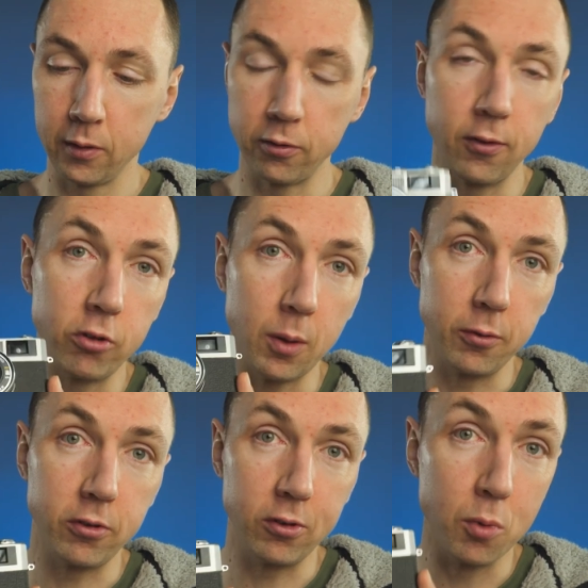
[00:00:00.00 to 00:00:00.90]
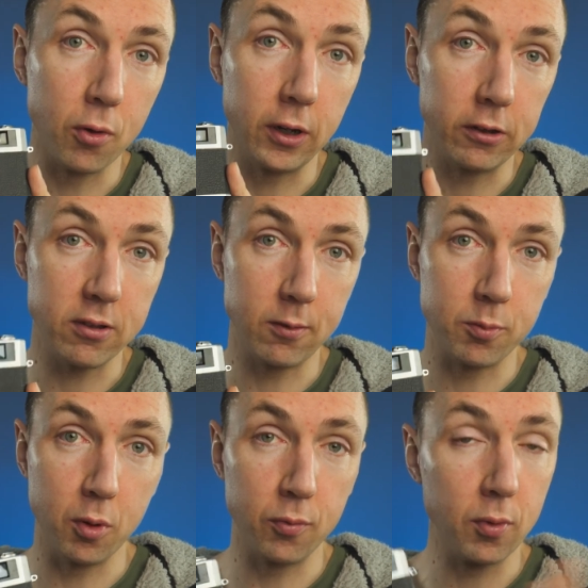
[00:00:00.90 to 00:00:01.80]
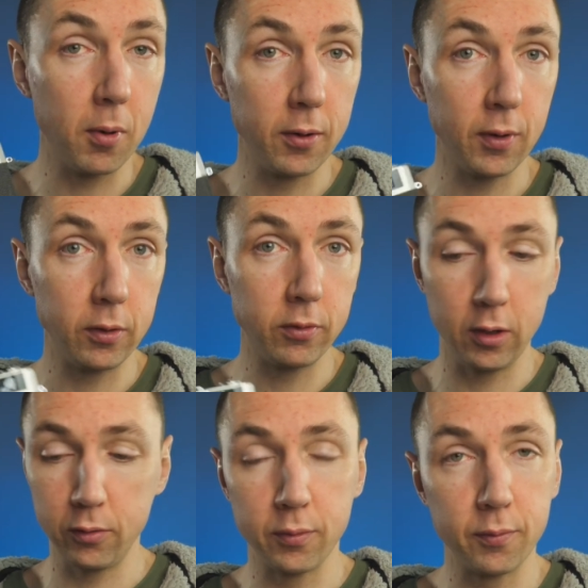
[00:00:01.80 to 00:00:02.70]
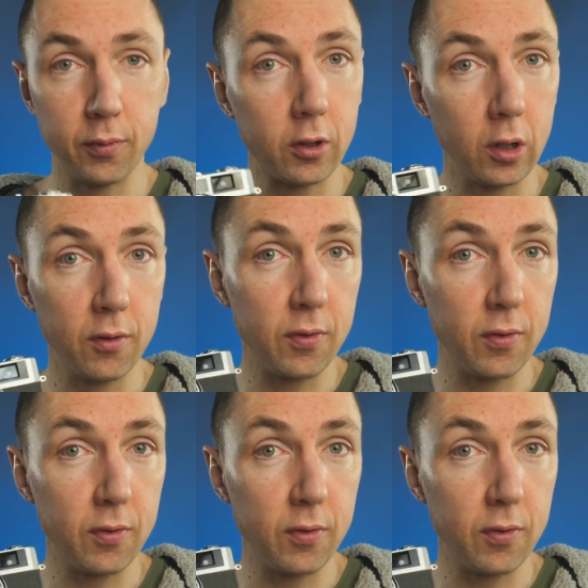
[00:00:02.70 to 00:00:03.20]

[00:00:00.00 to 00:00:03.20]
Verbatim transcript: So the sharpness is more than acceptable for my photos, for kind of